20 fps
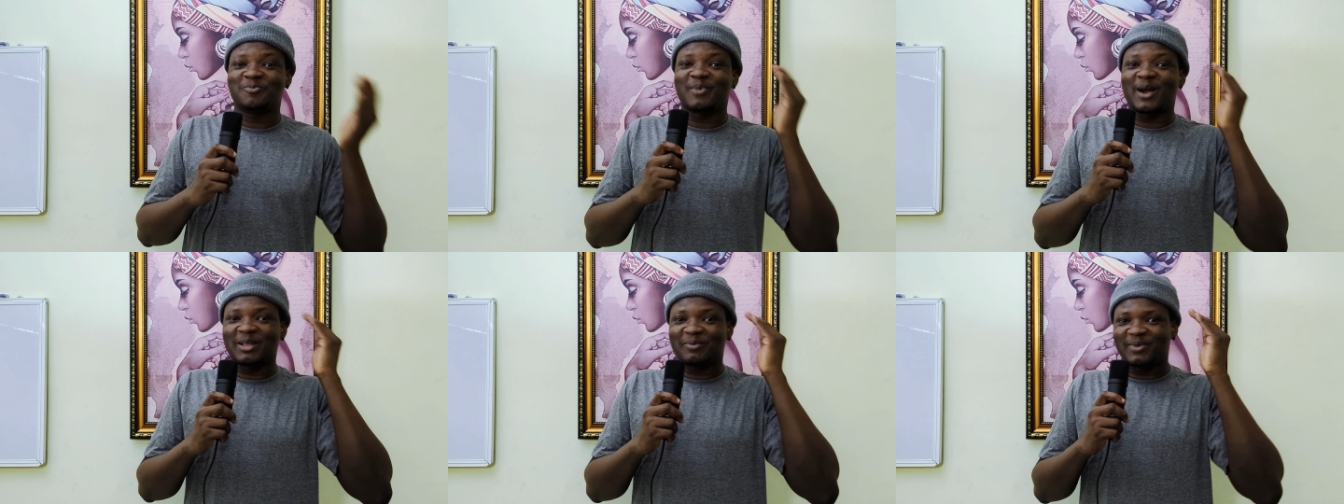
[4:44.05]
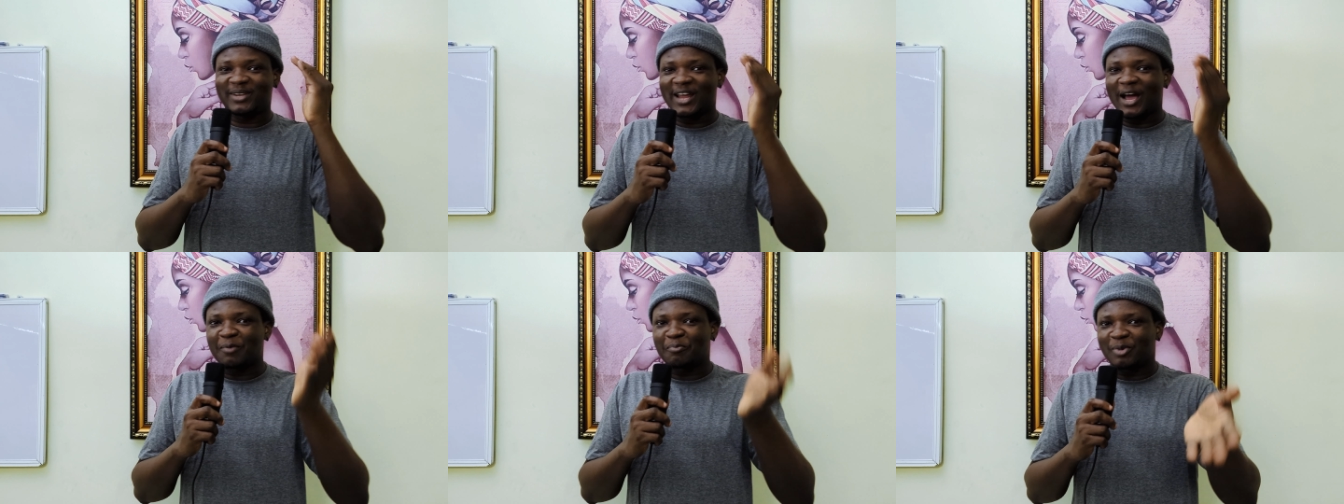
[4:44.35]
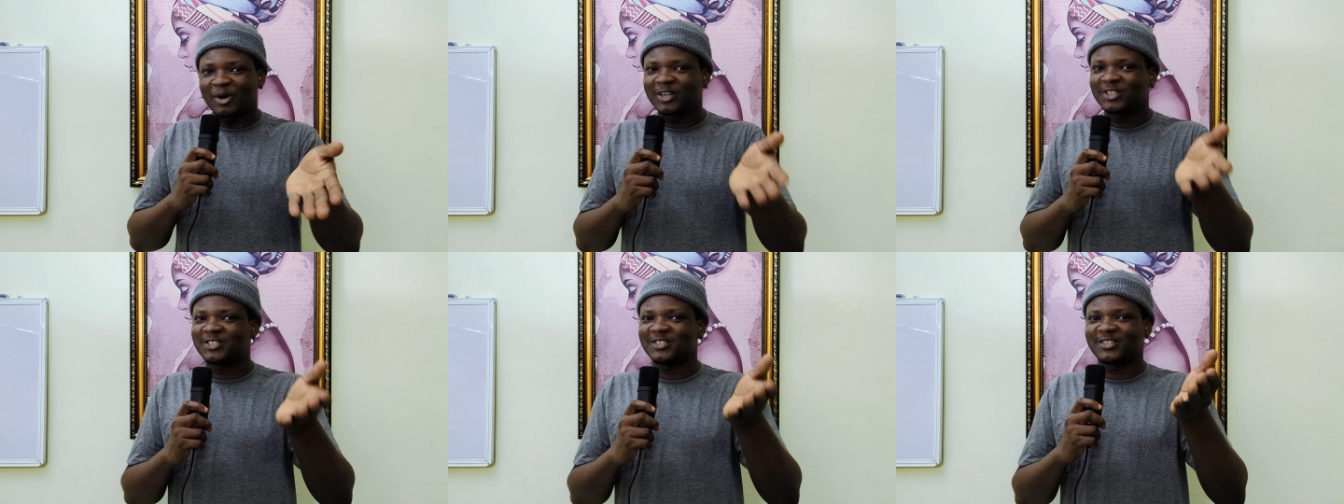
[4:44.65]
It might be
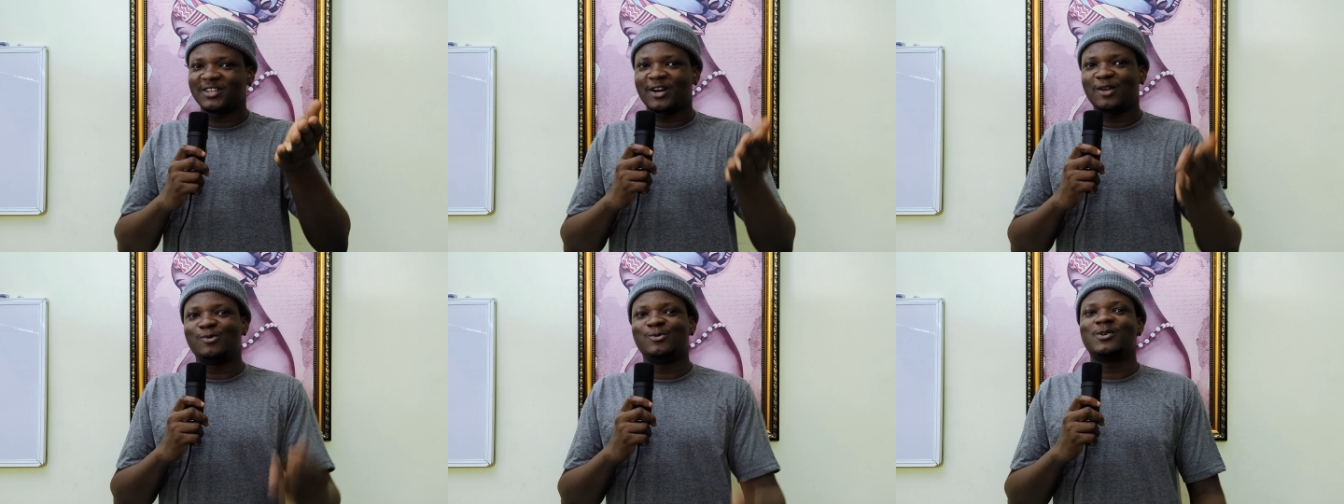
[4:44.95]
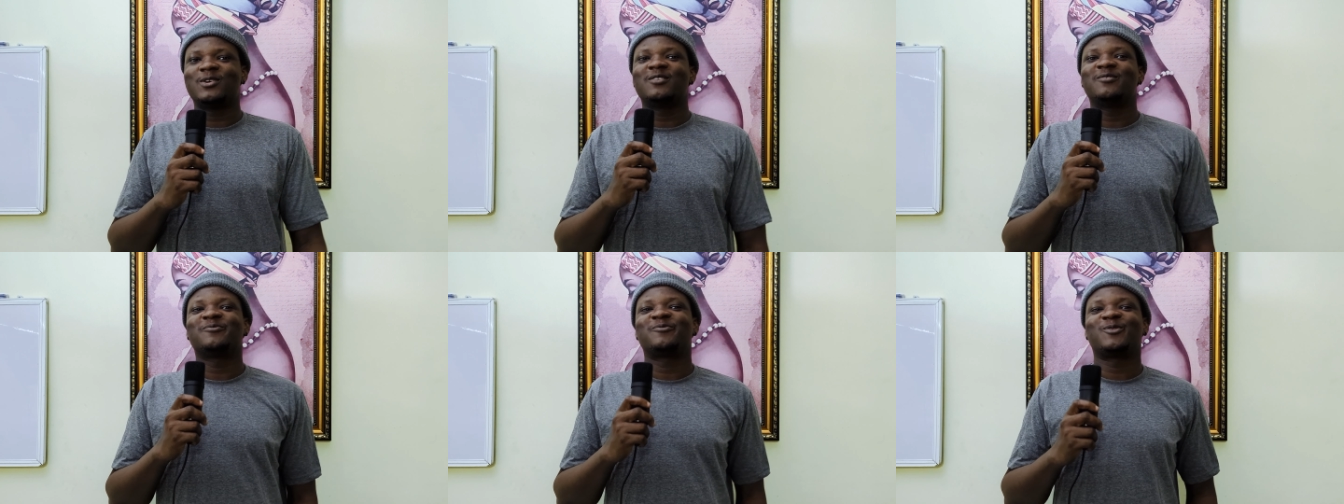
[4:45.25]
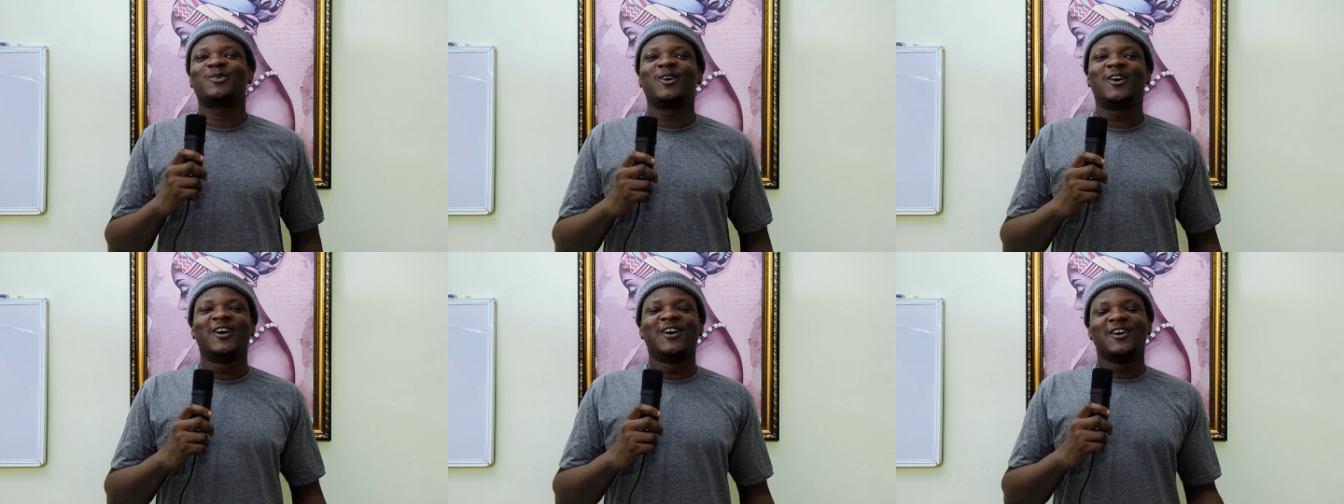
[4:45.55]
that person they are looking
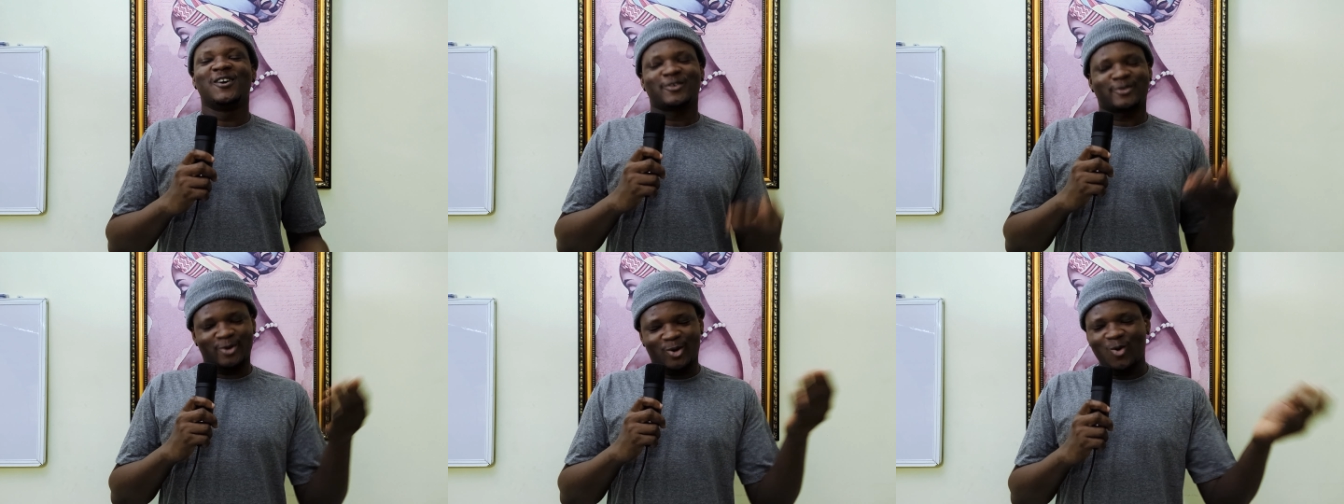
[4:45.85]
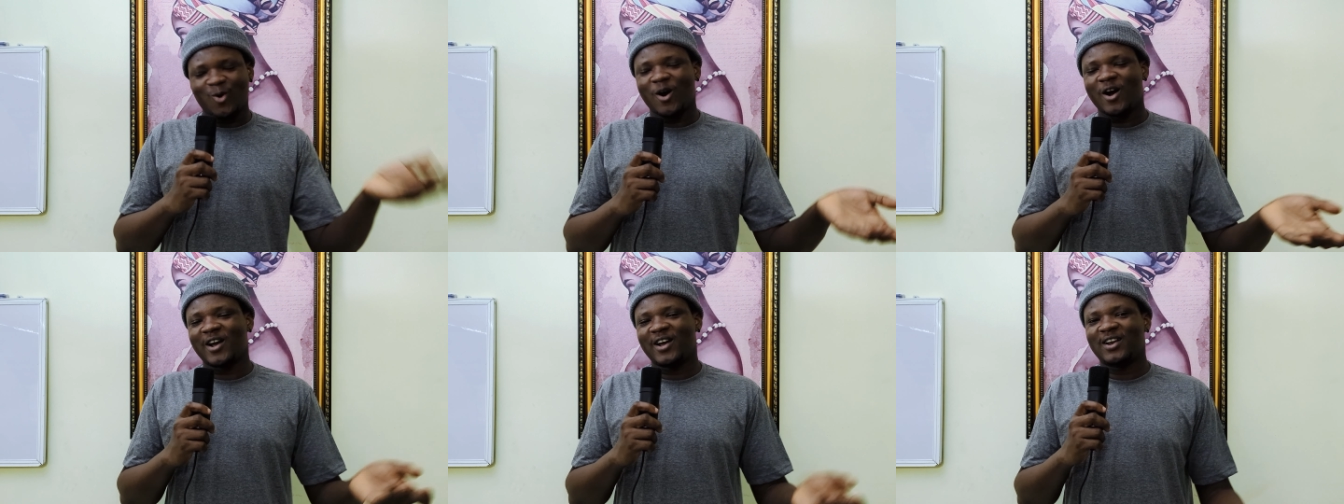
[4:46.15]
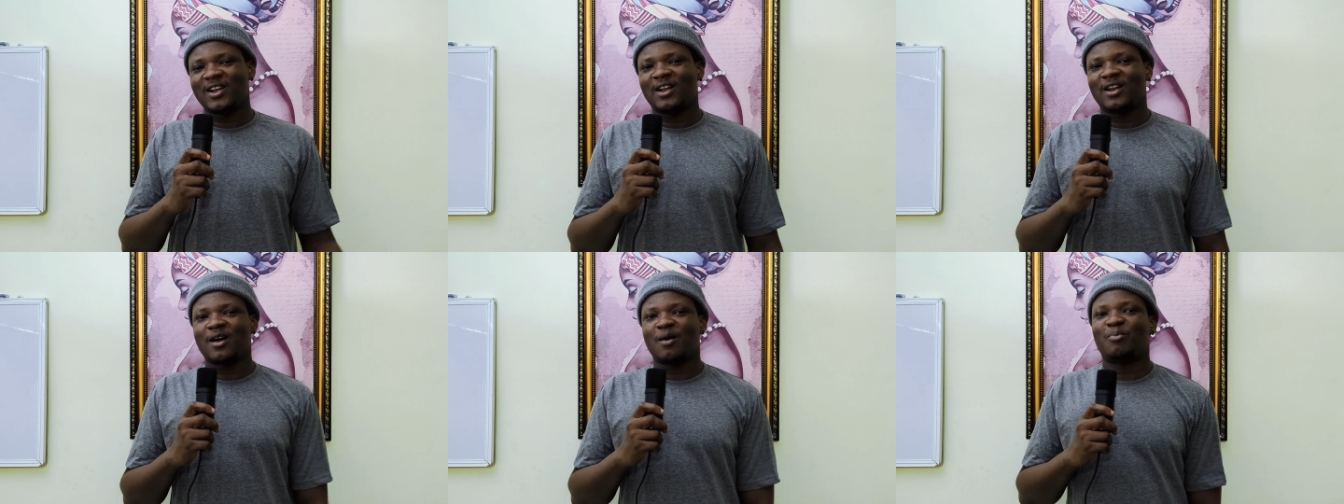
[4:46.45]
for. So go
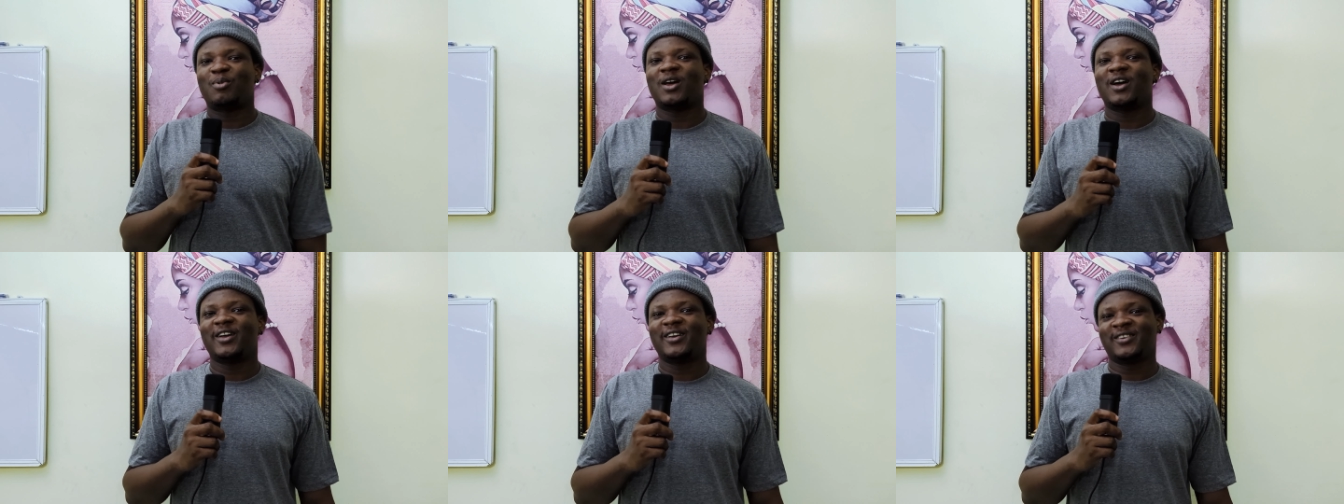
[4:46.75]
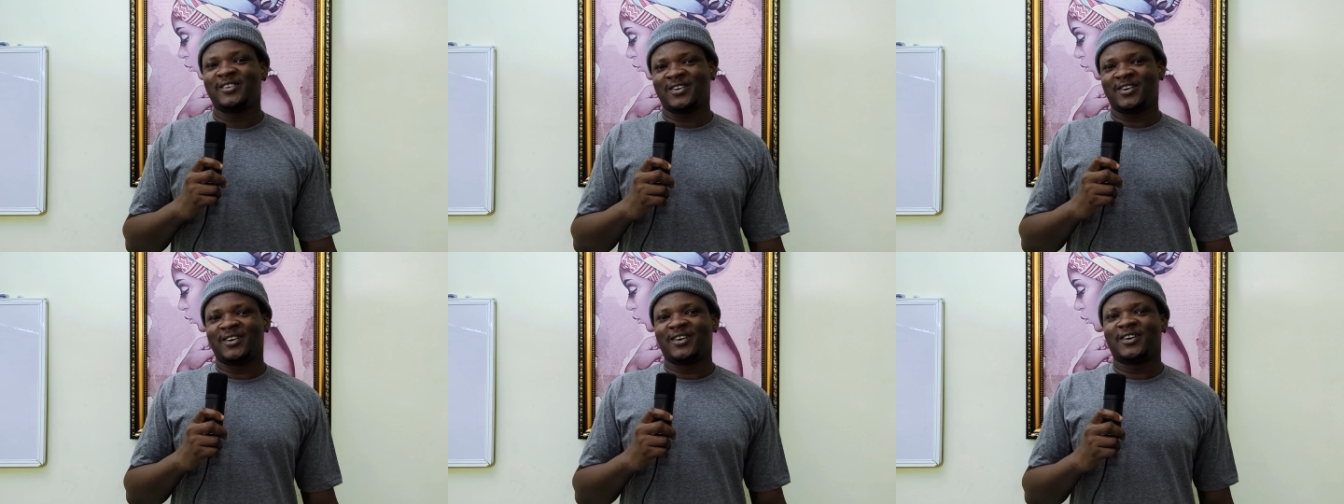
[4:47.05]
ahead and apply.